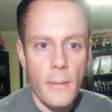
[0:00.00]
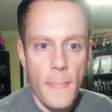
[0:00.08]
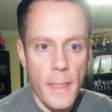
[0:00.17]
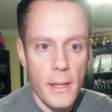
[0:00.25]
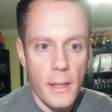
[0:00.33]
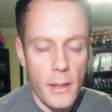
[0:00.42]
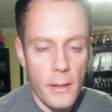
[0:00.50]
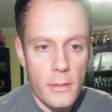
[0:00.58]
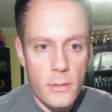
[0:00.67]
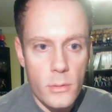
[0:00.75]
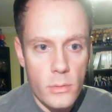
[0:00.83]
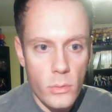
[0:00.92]
And
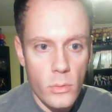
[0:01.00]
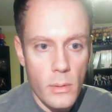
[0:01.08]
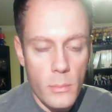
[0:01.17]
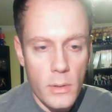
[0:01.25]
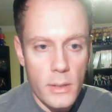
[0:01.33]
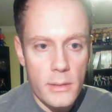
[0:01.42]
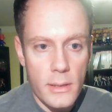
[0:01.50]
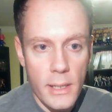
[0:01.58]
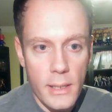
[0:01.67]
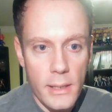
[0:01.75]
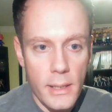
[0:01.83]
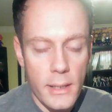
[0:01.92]
Sue Storm wants a
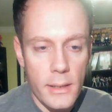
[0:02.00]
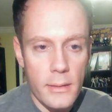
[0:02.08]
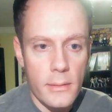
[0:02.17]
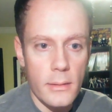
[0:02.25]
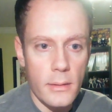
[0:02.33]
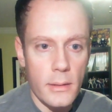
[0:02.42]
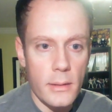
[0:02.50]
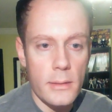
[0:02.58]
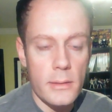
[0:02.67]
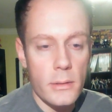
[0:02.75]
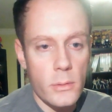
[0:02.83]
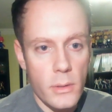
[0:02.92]
date night, and he's
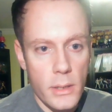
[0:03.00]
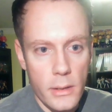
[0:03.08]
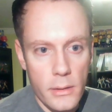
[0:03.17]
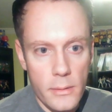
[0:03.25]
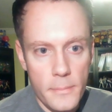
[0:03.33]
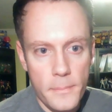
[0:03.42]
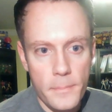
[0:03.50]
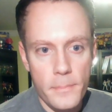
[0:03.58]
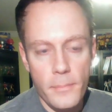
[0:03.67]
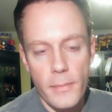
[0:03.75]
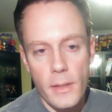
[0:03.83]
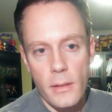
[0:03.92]
ignoring her.
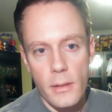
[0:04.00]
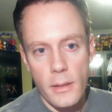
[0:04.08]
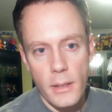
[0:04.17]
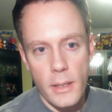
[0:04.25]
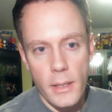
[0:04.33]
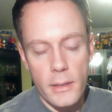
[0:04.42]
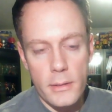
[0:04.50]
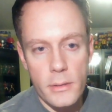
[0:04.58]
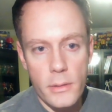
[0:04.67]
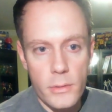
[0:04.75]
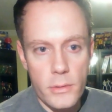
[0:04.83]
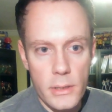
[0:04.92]

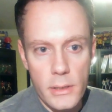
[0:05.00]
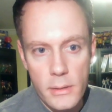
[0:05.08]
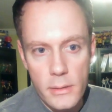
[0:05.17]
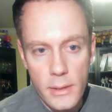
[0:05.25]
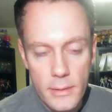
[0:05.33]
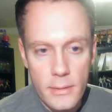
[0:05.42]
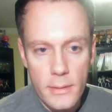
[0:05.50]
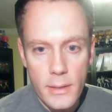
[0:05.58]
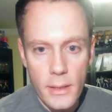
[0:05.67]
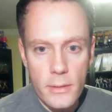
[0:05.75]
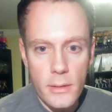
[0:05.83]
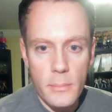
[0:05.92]
So she gets his
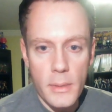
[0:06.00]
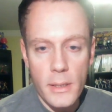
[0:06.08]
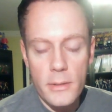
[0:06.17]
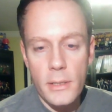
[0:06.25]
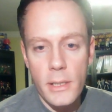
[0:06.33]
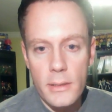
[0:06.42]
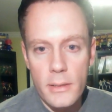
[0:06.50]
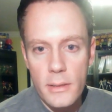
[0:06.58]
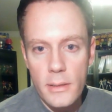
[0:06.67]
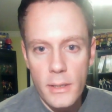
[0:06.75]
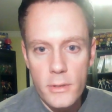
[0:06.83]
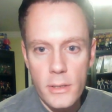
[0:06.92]
attention, but as she gets his
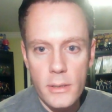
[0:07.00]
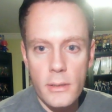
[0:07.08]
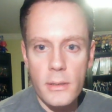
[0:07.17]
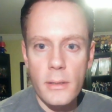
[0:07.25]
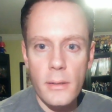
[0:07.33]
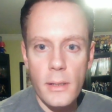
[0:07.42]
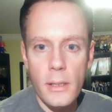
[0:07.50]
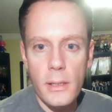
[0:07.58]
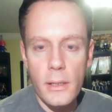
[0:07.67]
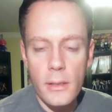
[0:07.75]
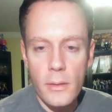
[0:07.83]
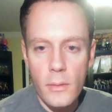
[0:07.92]
attention,
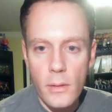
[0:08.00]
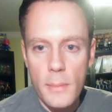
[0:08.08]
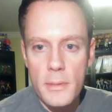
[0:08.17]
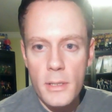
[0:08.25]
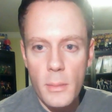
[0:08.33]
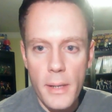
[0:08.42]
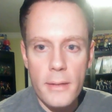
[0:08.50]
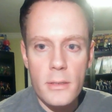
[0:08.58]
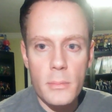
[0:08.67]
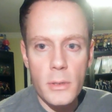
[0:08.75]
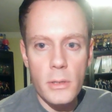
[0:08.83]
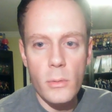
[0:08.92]
the alarms in the Baxter
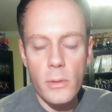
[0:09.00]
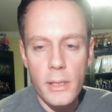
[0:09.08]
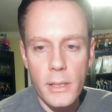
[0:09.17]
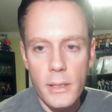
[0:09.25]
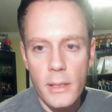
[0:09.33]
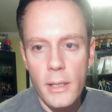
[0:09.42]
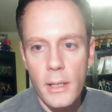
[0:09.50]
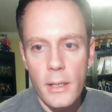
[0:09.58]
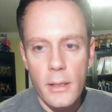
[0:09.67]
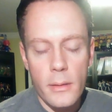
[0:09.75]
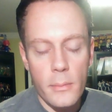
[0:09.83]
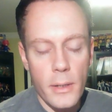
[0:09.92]
building ring,
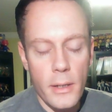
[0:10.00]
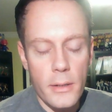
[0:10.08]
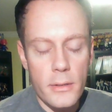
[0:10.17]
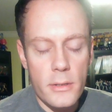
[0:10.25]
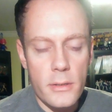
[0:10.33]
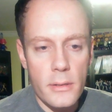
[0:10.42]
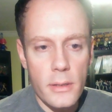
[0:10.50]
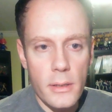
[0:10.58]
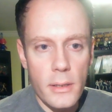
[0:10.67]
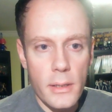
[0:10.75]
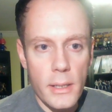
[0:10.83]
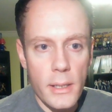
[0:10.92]
which
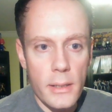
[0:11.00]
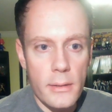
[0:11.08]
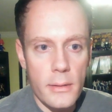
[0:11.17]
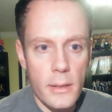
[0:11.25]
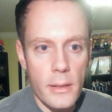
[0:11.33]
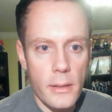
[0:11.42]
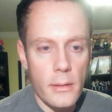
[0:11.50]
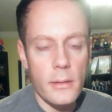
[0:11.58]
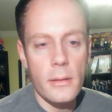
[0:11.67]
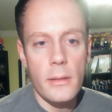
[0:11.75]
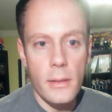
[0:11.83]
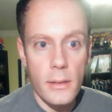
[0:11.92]
indicate an
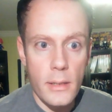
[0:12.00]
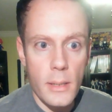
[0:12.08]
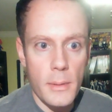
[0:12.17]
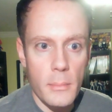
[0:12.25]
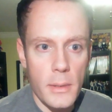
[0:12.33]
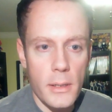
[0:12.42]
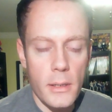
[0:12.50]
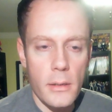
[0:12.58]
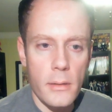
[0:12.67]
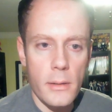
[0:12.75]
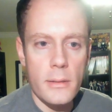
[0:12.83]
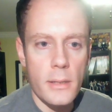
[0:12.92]
incoming meteor
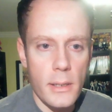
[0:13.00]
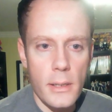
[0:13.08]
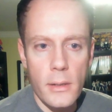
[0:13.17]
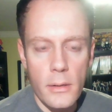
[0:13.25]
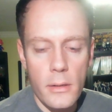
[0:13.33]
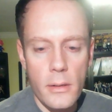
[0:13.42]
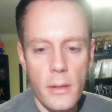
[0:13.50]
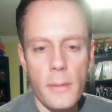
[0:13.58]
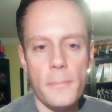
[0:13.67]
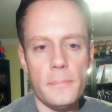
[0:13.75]
that's going to hit Earth.